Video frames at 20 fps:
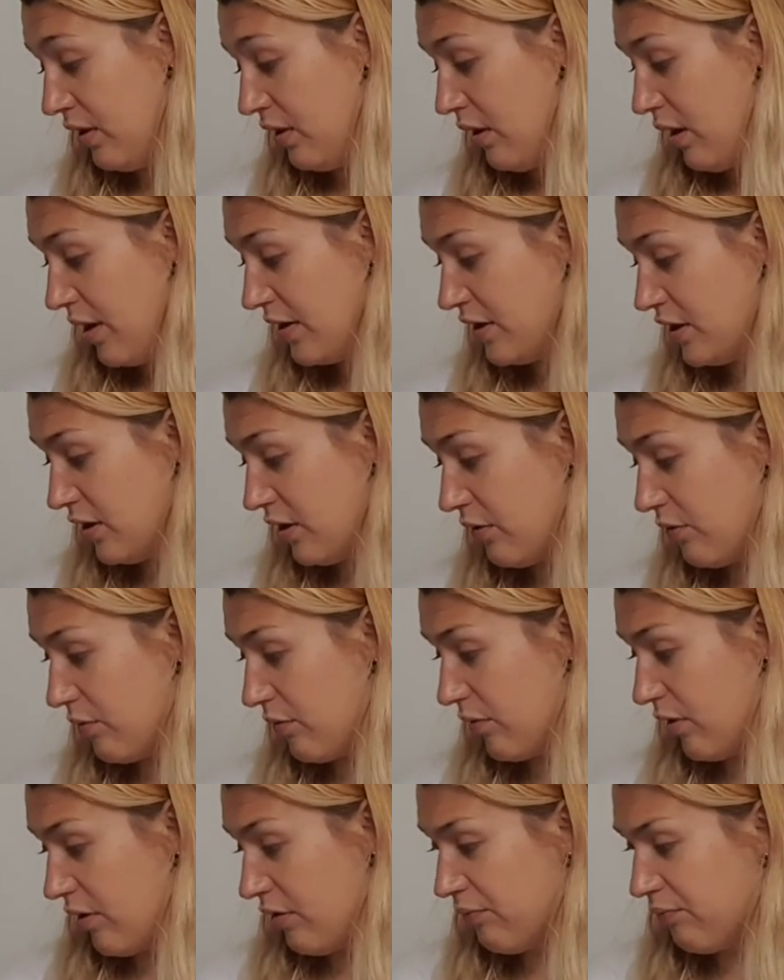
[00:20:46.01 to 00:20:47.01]
And you know,
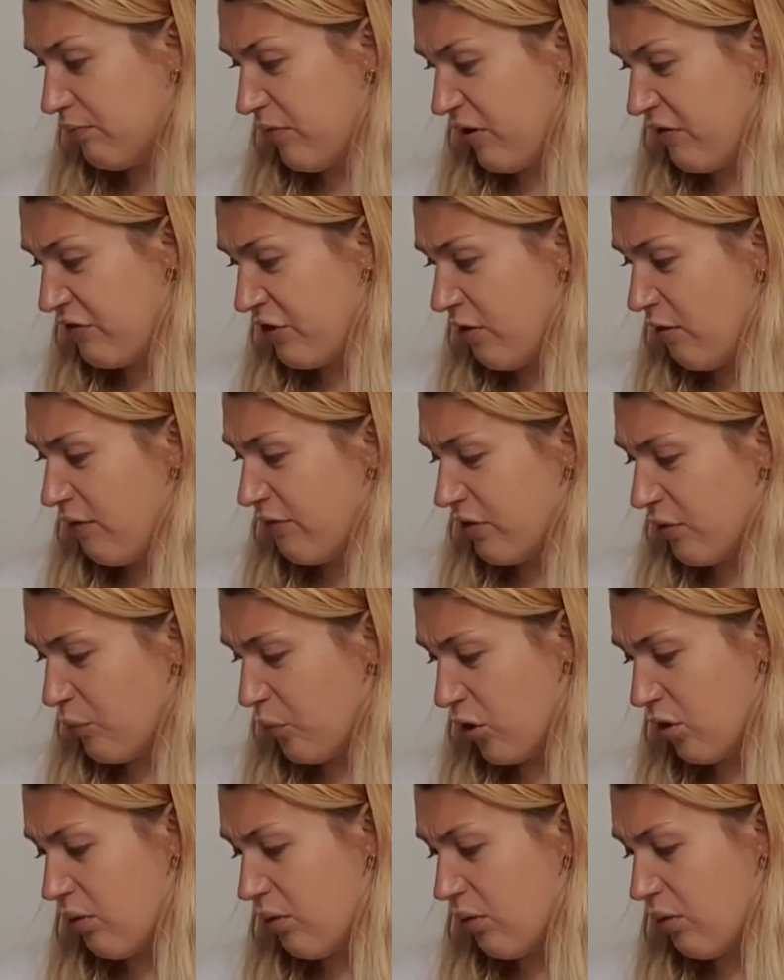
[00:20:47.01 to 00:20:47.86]
a few of them were